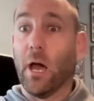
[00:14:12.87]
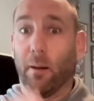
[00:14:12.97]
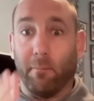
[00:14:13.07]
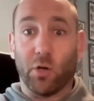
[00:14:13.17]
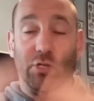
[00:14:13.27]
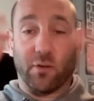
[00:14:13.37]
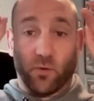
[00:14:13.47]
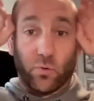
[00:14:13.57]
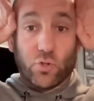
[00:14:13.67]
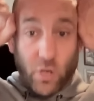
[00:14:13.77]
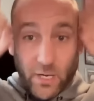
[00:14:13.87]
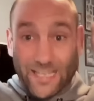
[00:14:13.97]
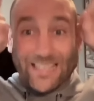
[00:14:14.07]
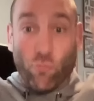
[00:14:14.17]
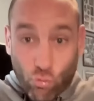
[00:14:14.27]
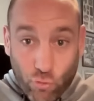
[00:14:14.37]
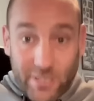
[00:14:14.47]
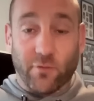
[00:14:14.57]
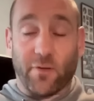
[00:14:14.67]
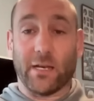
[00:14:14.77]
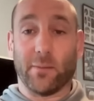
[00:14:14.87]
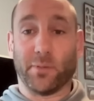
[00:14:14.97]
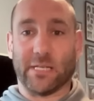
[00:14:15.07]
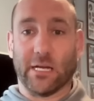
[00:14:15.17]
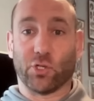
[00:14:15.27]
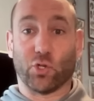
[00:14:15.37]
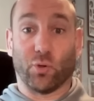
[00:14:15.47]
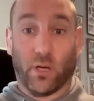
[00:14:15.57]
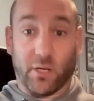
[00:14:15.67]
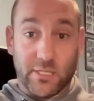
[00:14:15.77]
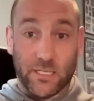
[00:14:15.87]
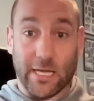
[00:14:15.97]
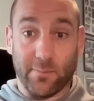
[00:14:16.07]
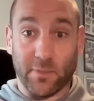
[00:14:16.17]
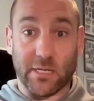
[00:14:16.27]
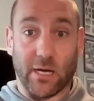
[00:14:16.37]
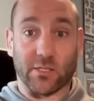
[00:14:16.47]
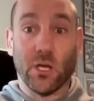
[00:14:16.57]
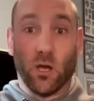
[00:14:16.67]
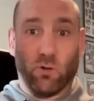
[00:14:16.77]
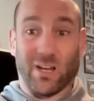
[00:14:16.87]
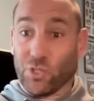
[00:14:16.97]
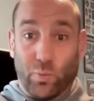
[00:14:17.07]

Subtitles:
And most of it was trying to get rid of any potential no's, same as us, right?